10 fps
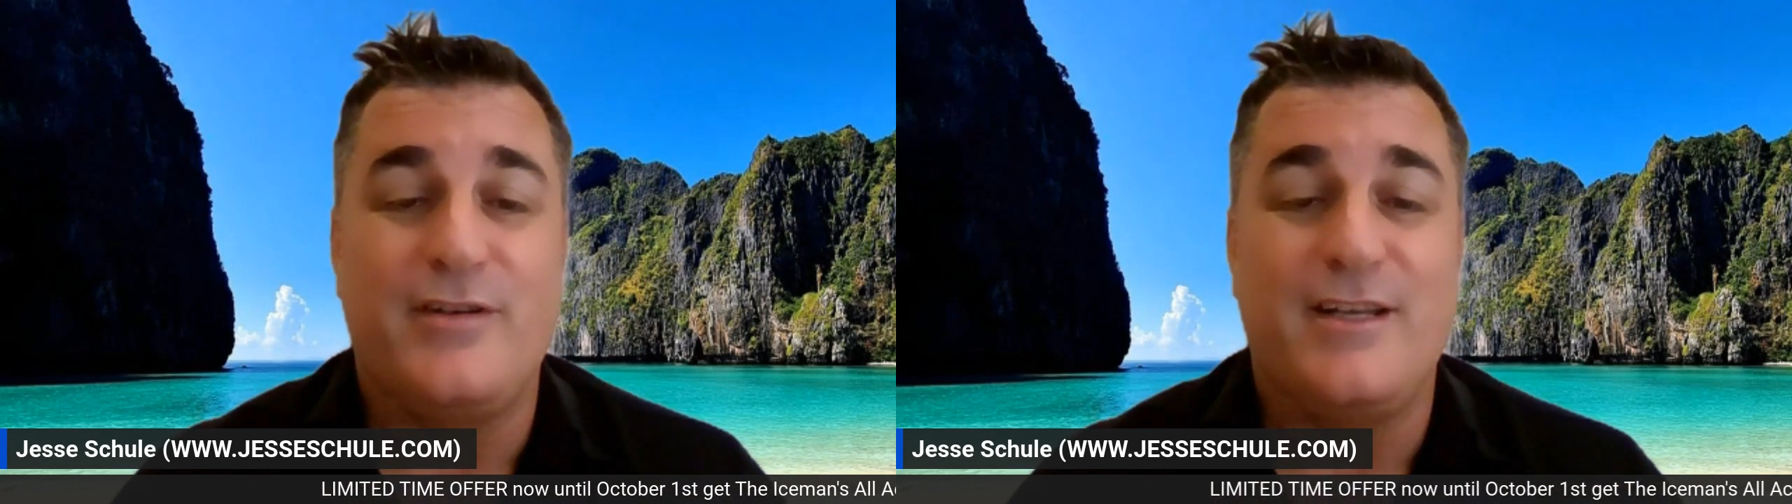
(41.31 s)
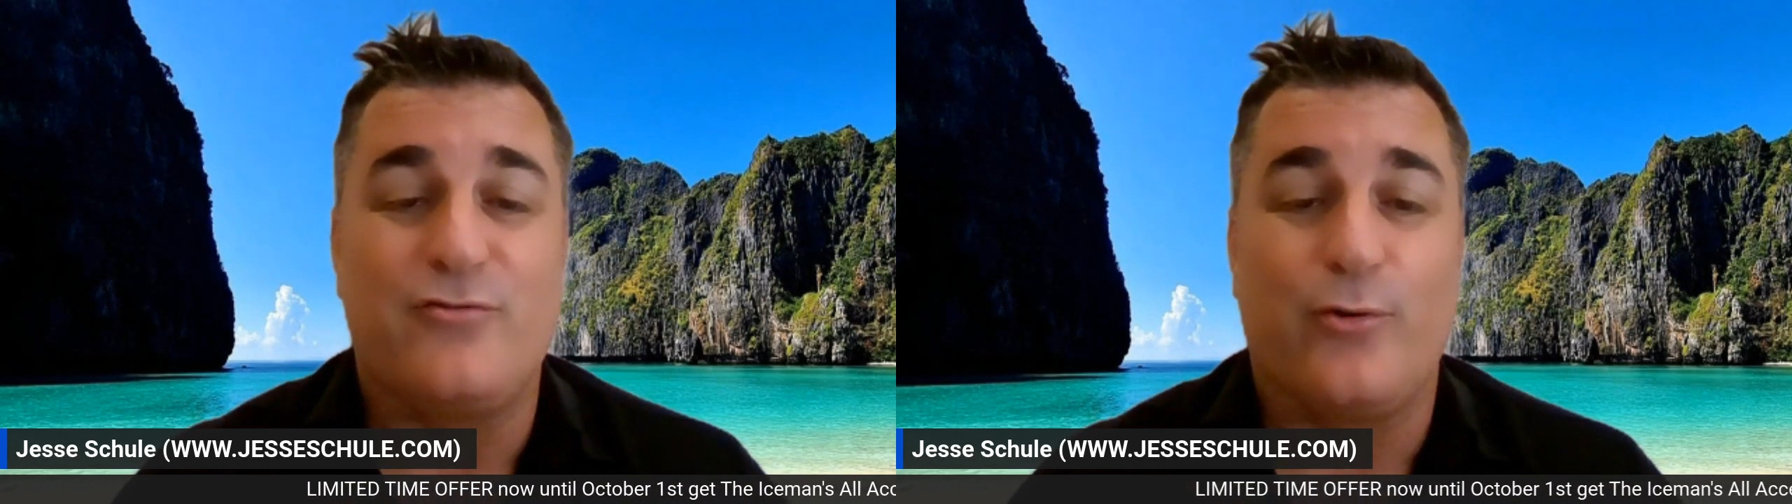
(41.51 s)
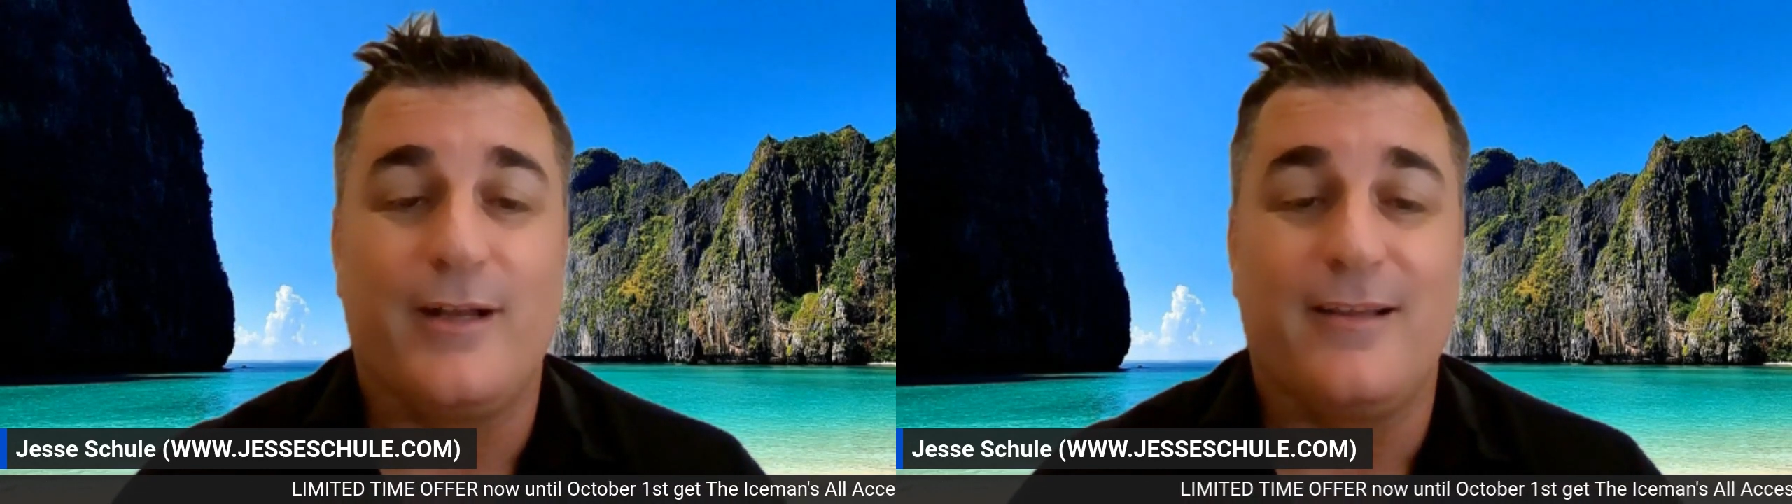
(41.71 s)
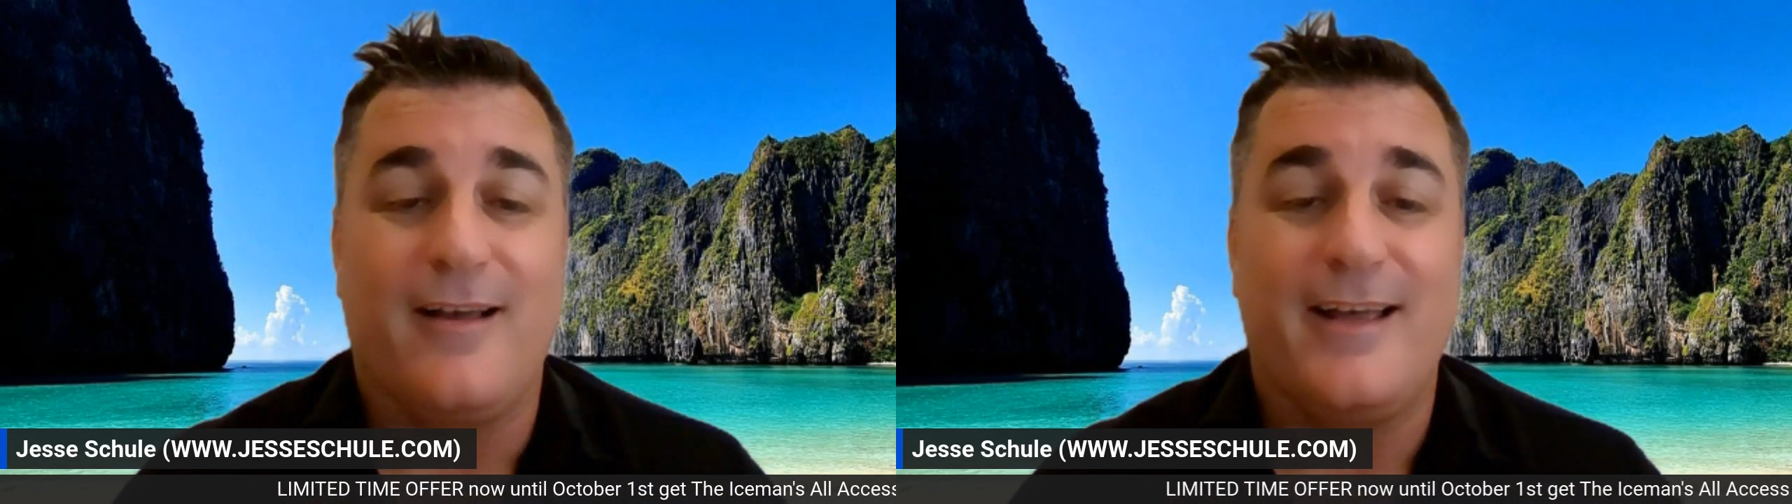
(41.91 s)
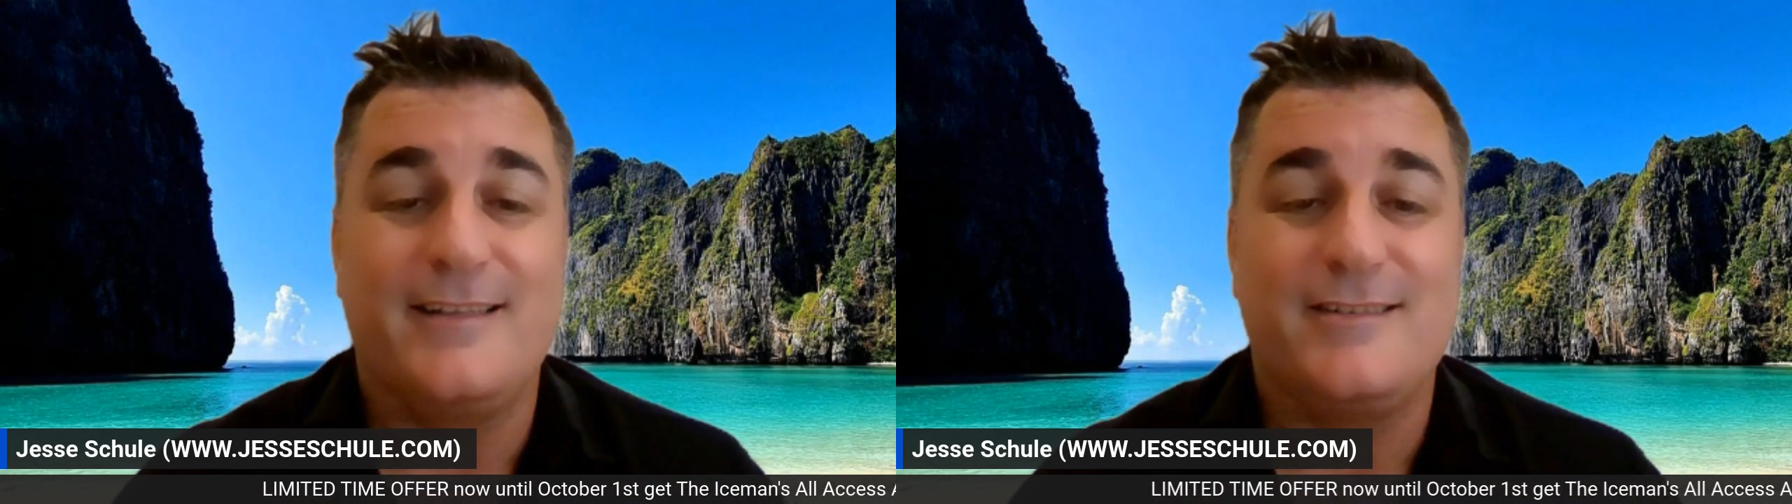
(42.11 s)
Detroit
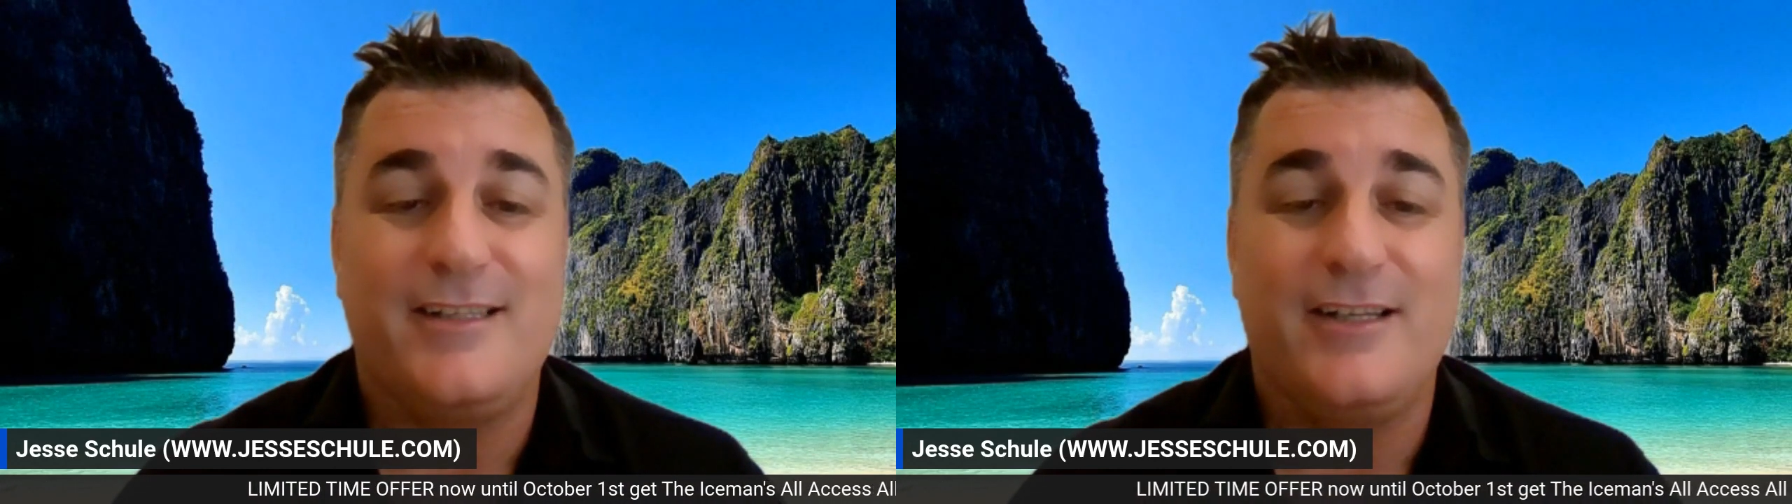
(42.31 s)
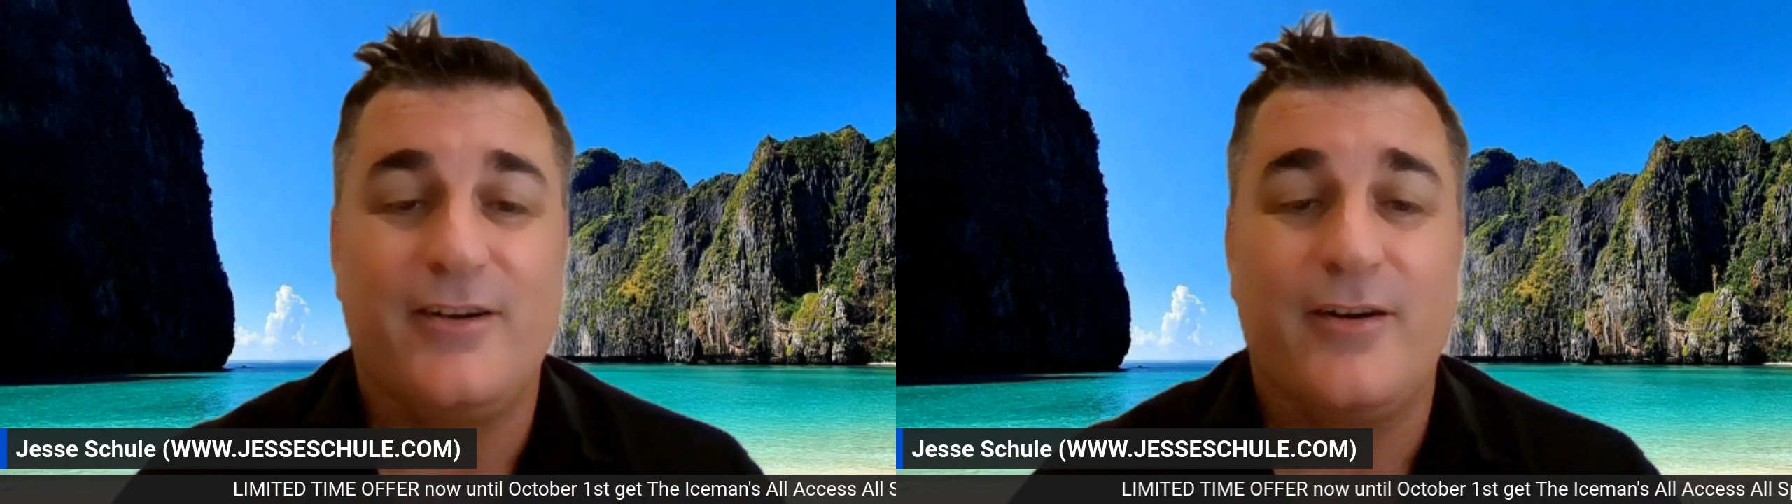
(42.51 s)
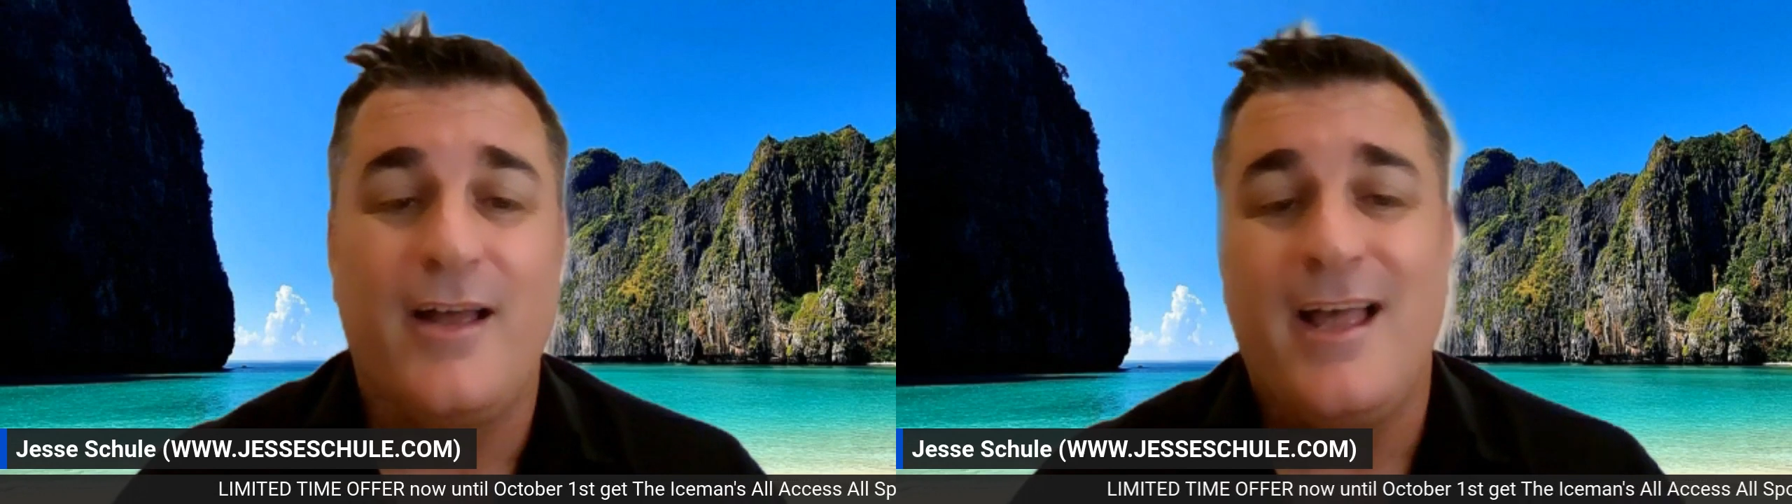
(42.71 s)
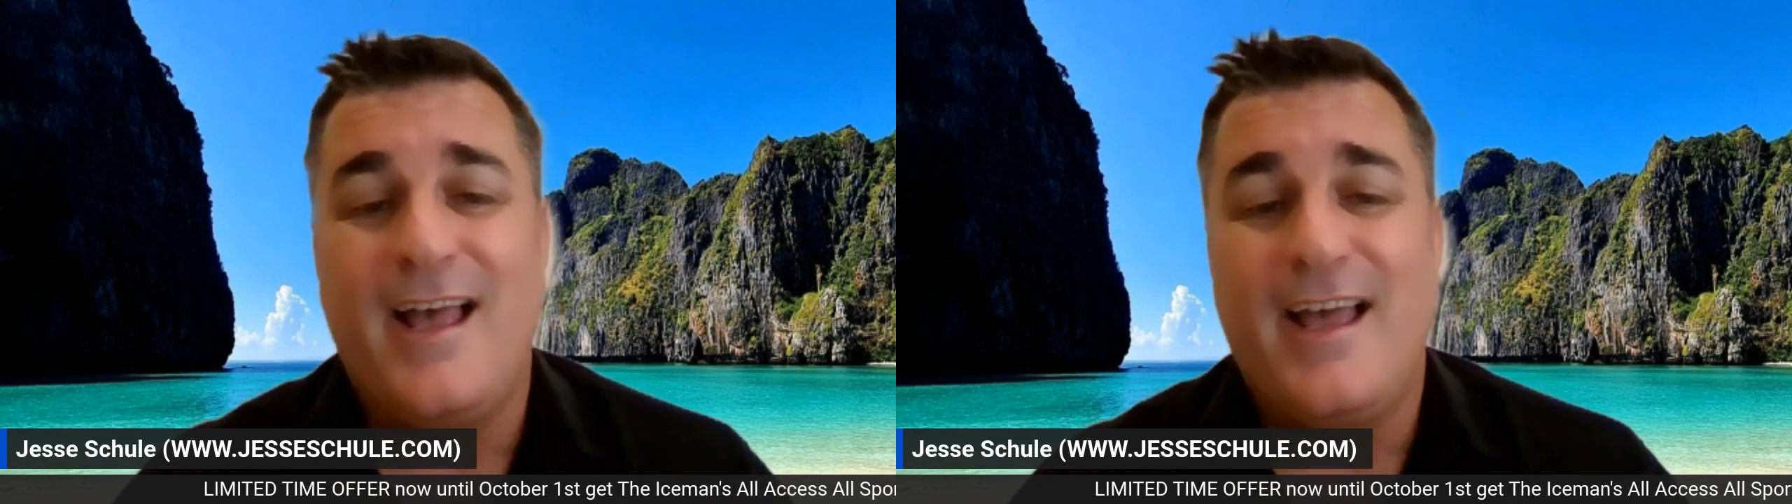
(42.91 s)
Lions here.